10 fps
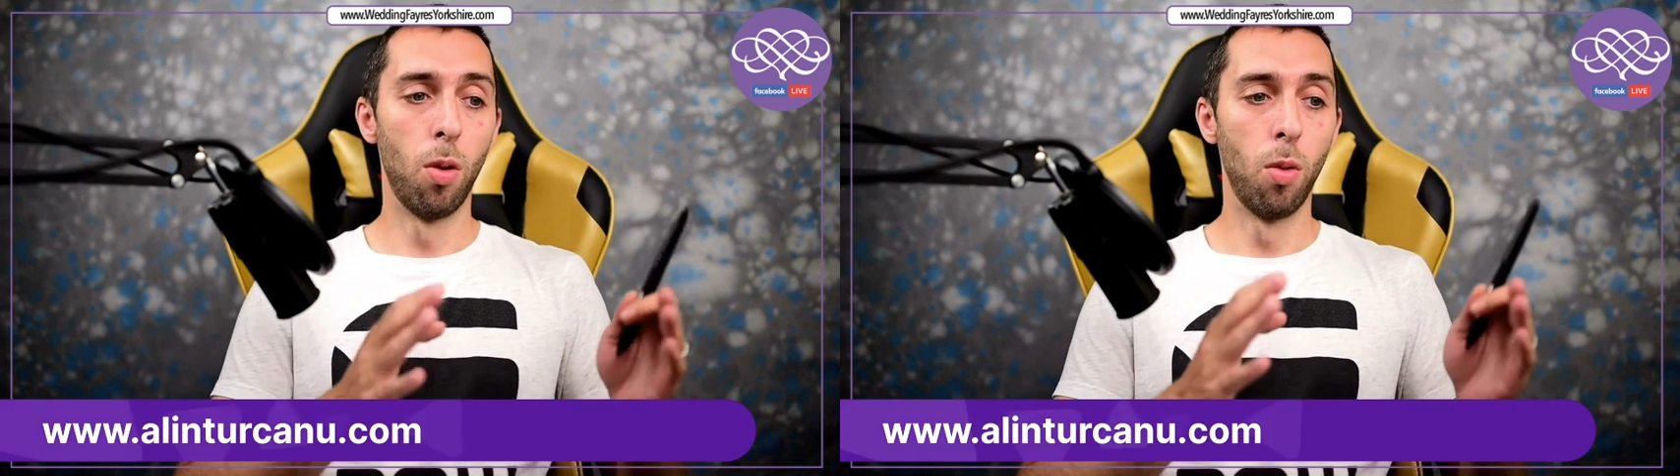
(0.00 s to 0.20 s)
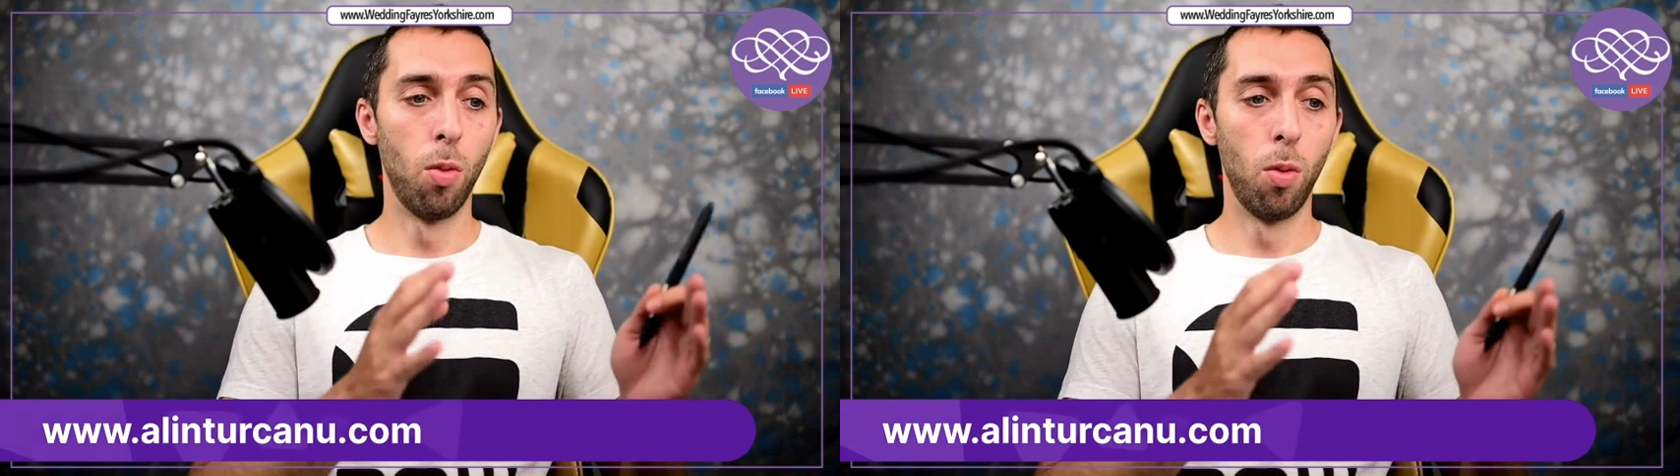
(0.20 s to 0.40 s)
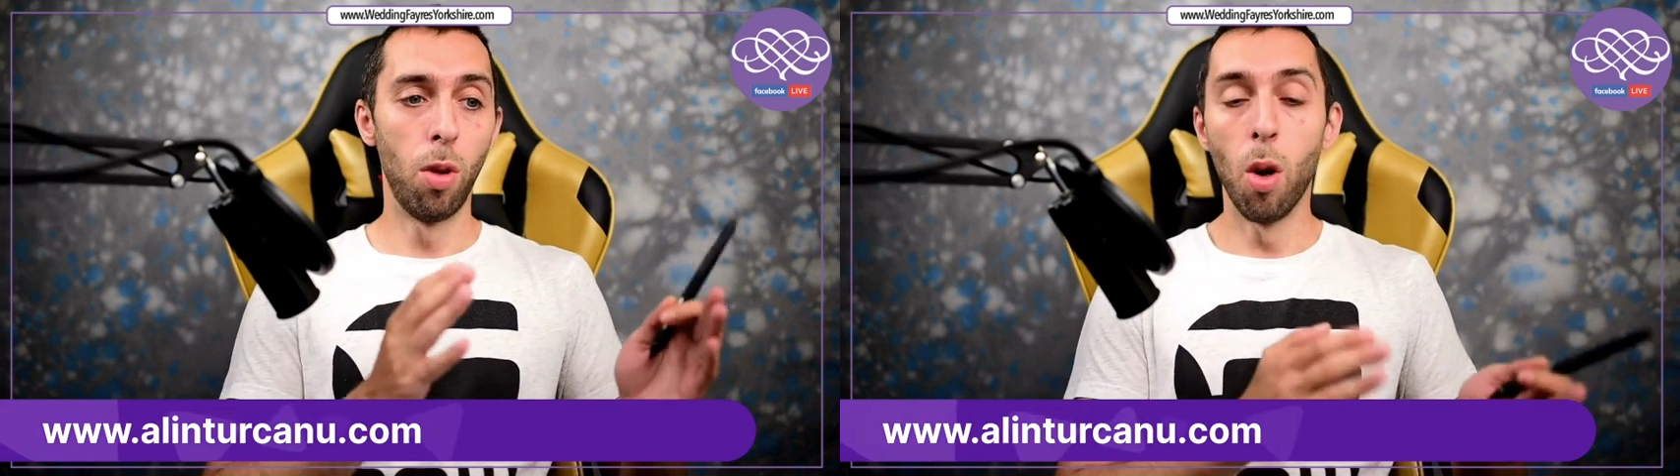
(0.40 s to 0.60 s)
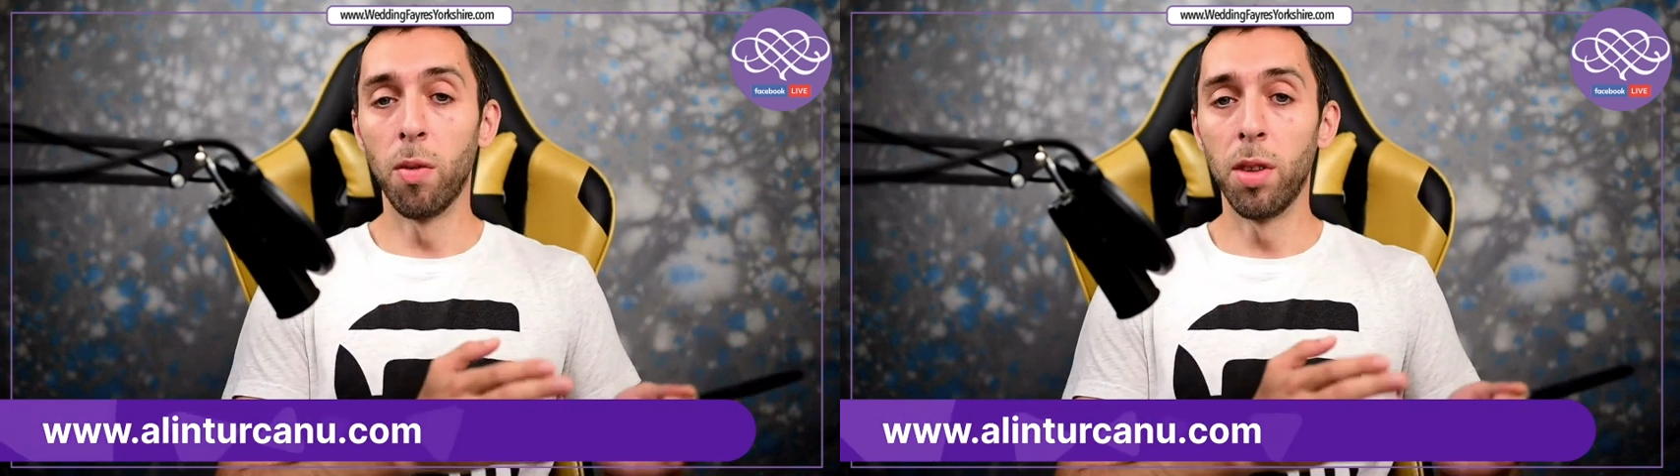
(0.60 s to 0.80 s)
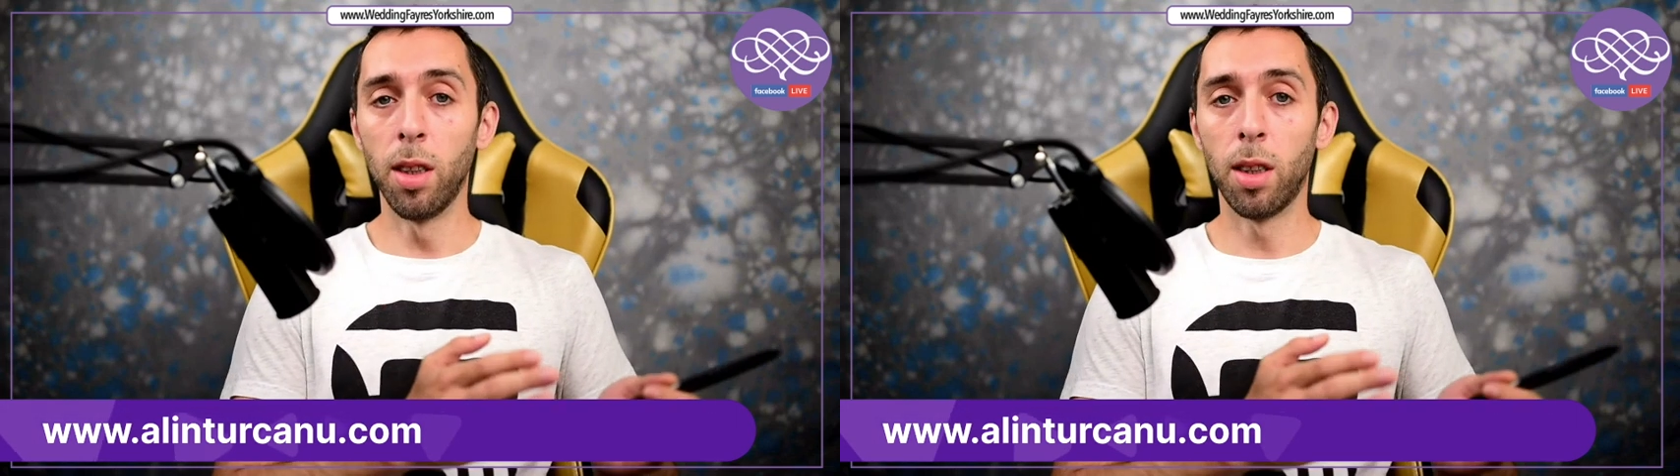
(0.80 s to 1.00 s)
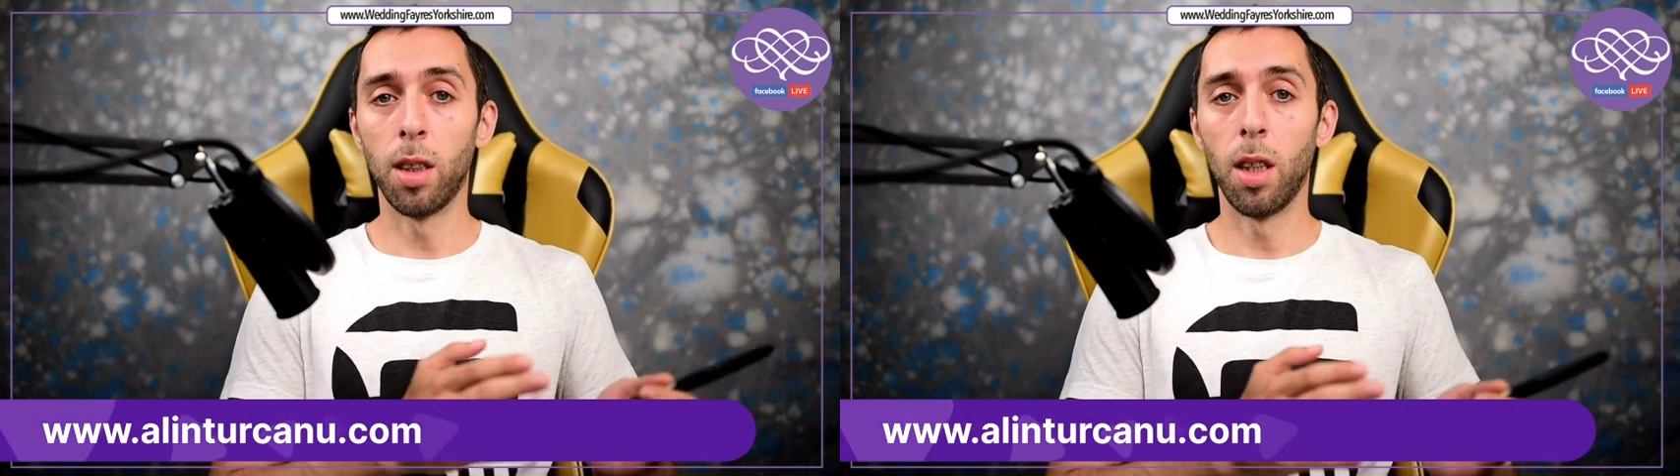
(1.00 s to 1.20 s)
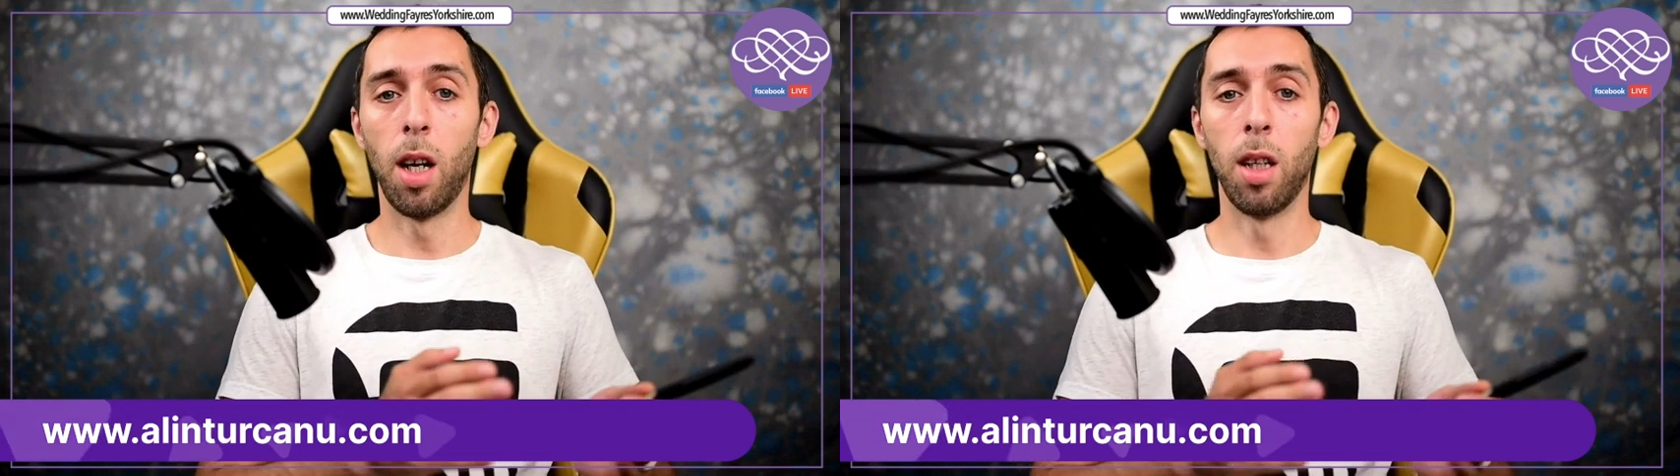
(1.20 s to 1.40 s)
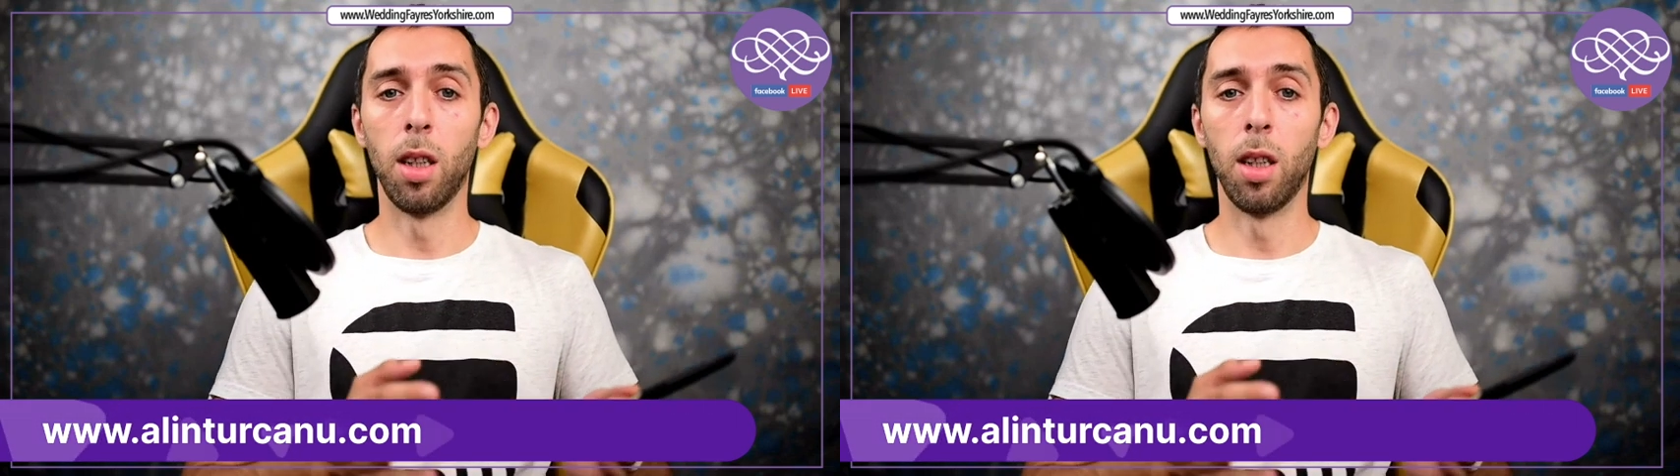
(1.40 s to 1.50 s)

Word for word: we love this and